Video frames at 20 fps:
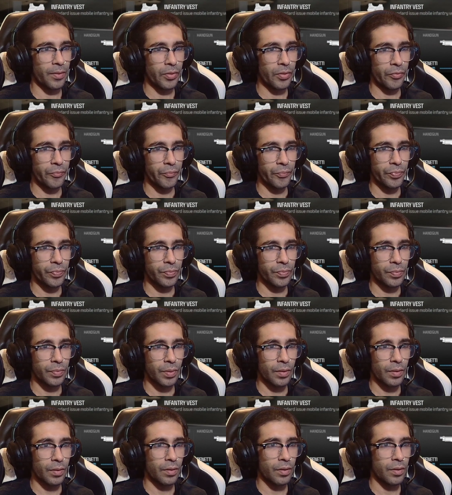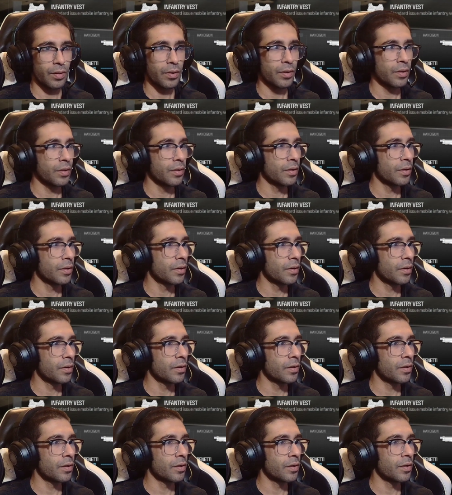
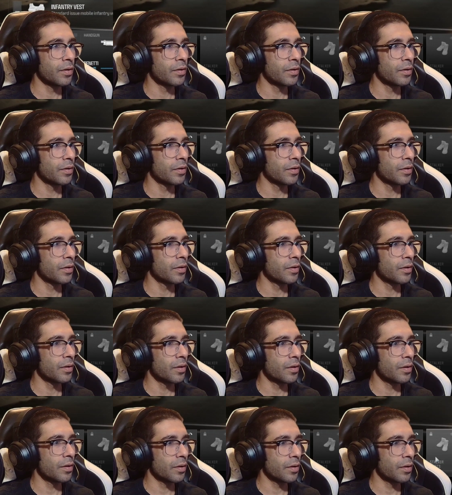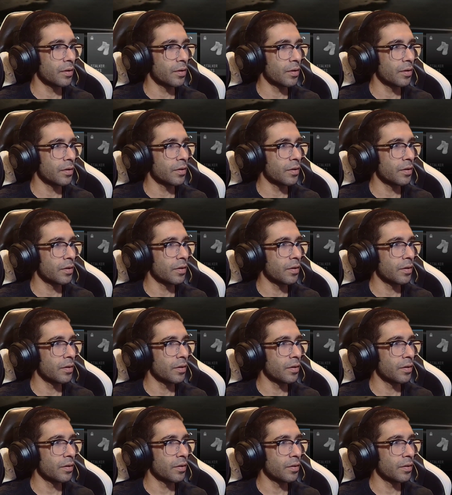[no speech]